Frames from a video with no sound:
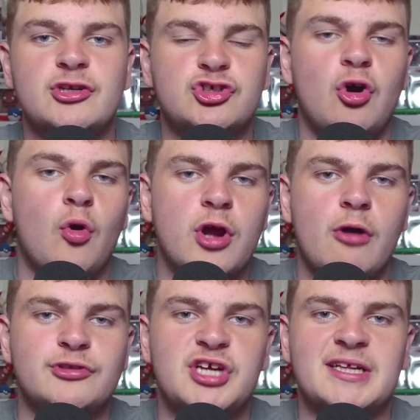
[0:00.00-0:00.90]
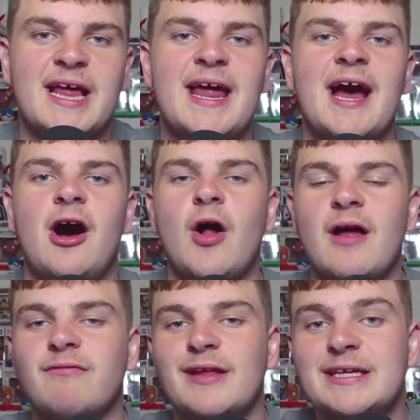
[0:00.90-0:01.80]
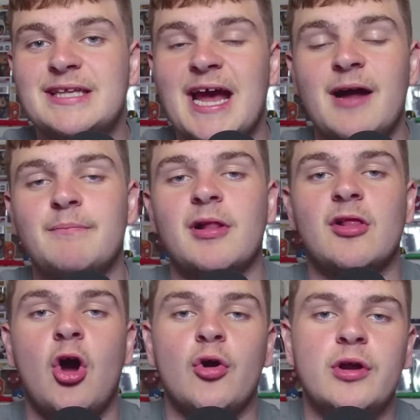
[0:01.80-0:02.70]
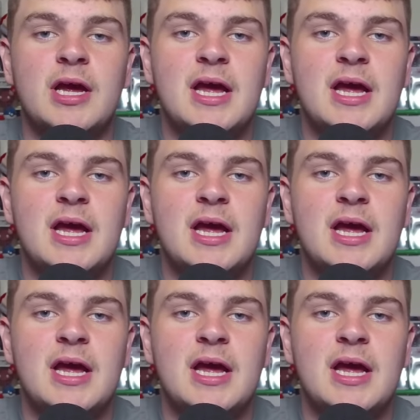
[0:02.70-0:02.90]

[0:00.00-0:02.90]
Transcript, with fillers: should all go and check that out. I'll have linked down below